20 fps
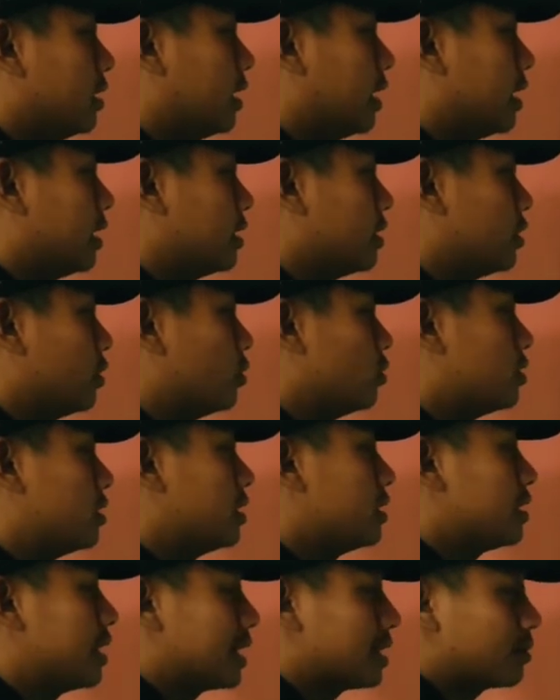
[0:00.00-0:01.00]
Let us use
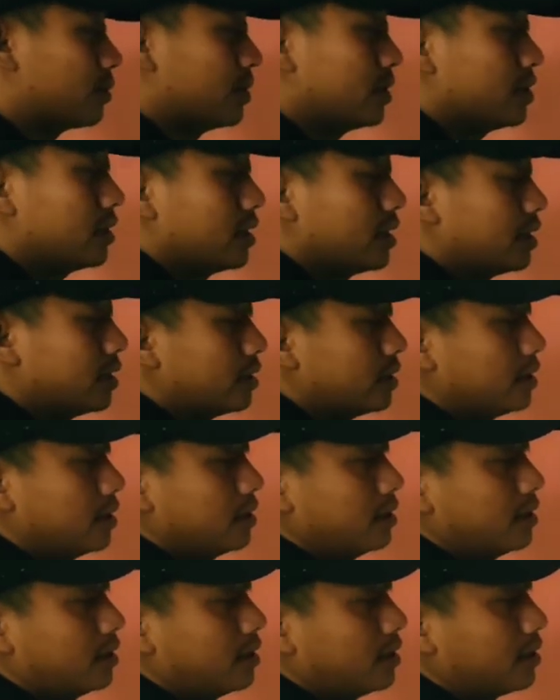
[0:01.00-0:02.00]
this expression and
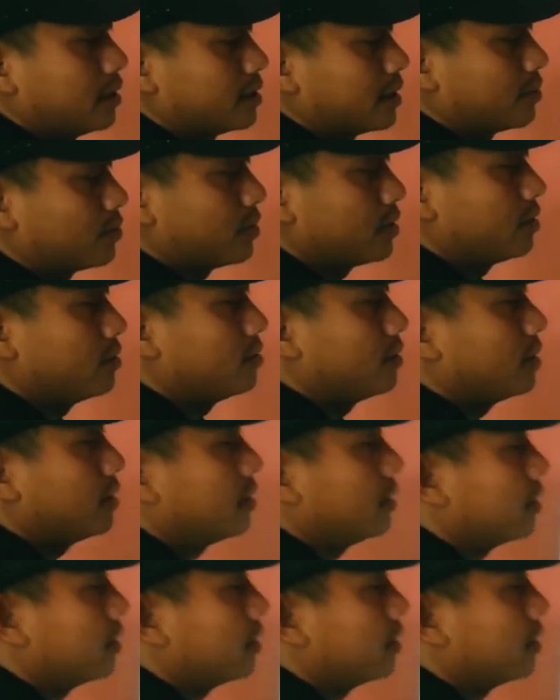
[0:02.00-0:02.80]
substitute